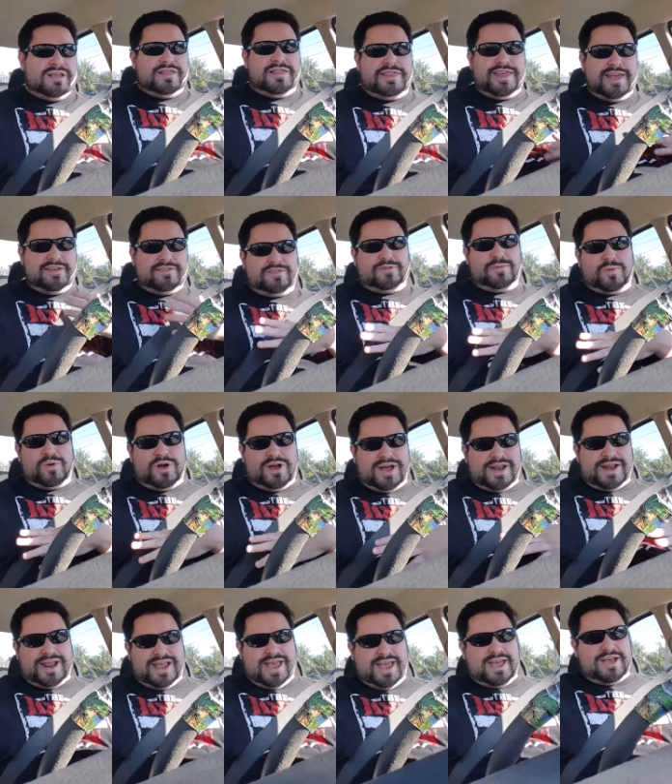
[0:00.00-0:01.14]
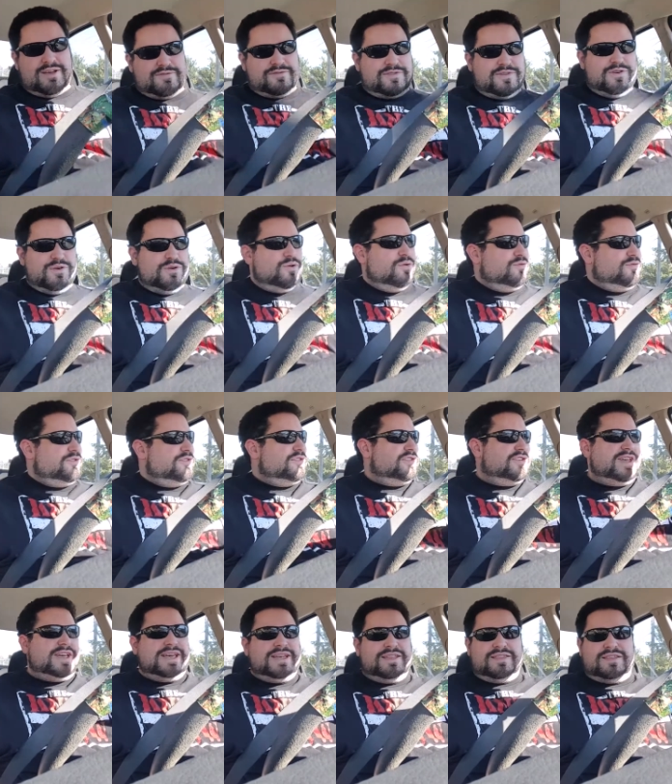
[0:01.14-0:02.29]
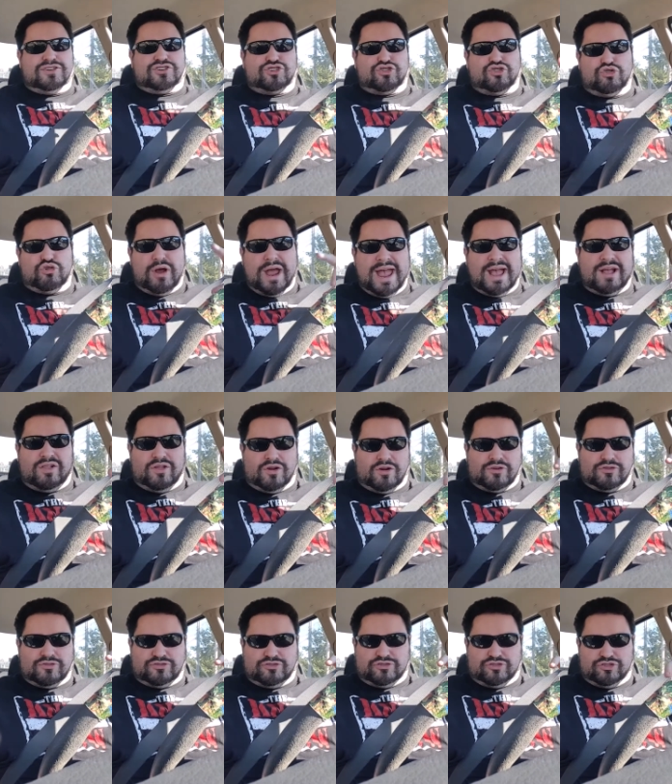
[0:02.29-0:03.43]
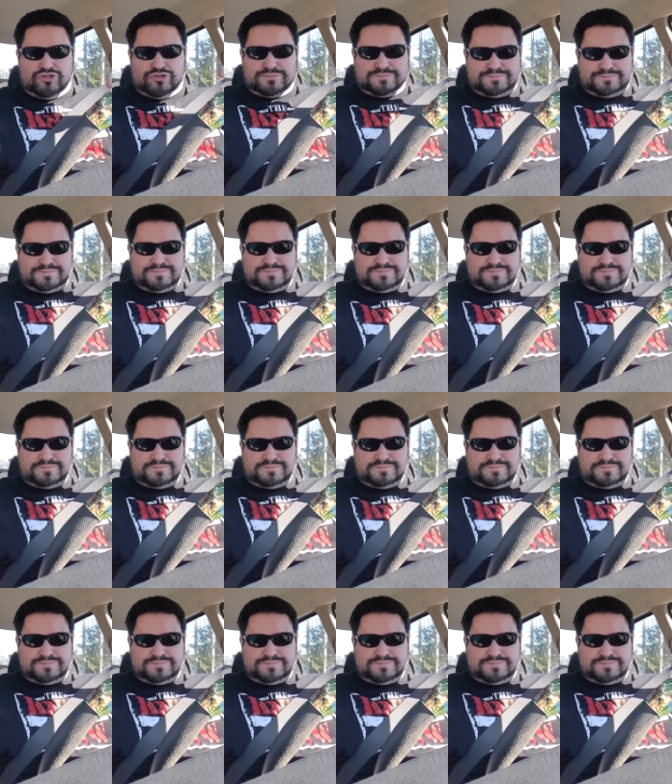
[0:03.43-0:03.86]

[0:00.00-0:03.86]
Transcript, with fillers: This one, if you've seen the trailers,